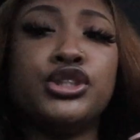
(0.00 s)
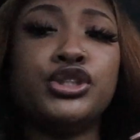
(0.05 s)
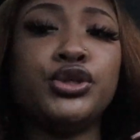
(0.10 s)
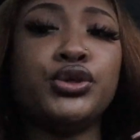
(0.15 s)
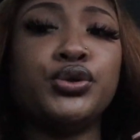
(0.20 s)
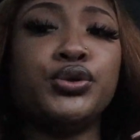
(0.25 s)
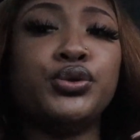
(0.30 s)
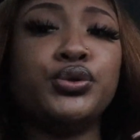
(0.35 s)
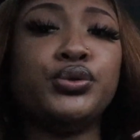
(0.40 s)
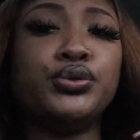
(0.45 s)

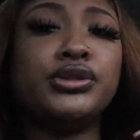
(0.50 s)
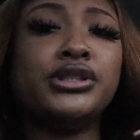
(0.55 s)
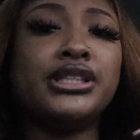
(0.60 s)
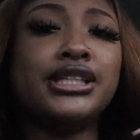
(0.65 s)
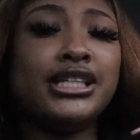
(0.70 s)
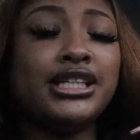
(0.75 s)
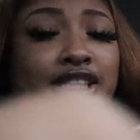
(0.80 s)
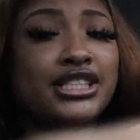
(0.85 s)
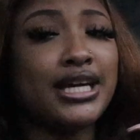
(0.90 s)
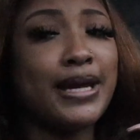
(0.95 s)
to
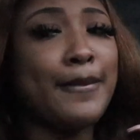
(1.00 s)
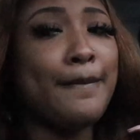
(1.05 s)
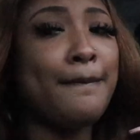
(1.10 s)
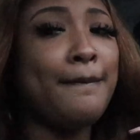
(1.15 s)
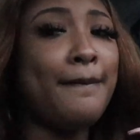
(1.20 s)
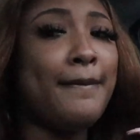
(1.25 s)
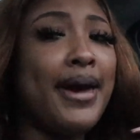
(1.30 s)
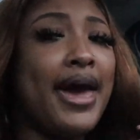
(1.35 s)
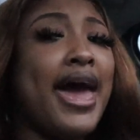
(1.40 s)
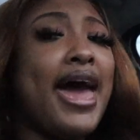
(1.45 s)
TJ
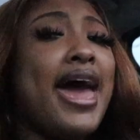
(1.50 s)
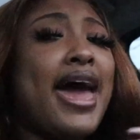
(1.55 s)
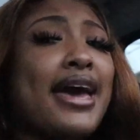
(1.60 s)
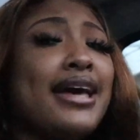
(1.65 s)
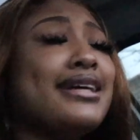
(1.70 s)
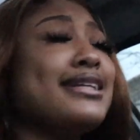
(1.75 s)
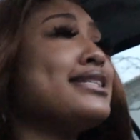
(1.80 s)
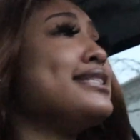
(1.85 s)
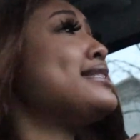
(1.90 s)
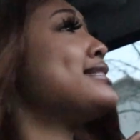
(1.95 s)

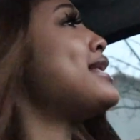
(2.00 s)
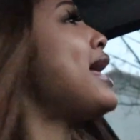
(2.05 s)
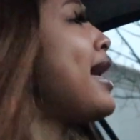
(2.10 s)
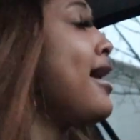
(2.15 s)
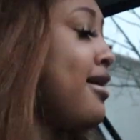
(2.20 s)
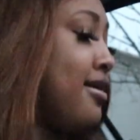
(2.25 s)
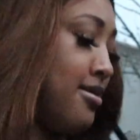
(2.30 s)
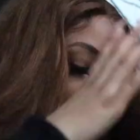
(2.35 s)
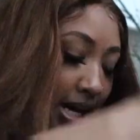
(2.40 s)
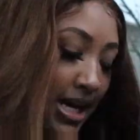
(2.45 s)
Maxx.
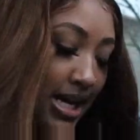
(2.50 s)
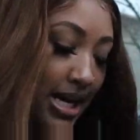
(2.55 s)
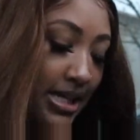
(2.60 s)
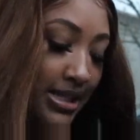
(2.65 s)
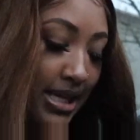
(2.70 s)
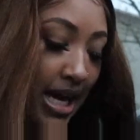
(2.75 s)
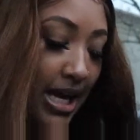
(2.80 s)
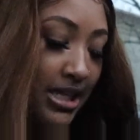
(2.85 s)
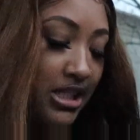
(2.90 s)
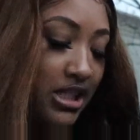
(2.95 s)

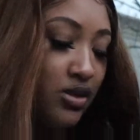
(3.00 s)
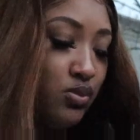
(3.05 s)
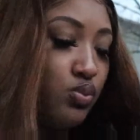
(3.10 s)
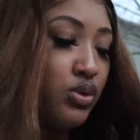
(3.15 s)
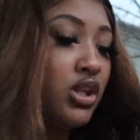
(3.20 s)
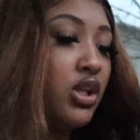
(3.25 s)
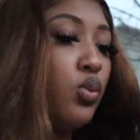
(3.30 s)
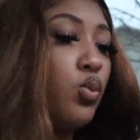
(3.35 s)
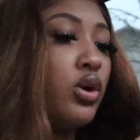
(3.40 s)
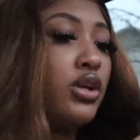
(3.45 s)
Because I just
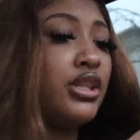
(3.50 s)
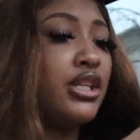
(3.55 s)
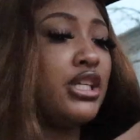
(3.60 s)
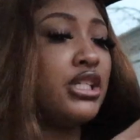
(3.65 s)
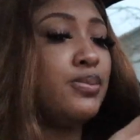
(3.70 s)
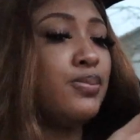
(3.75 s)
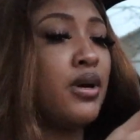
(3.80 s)
really want this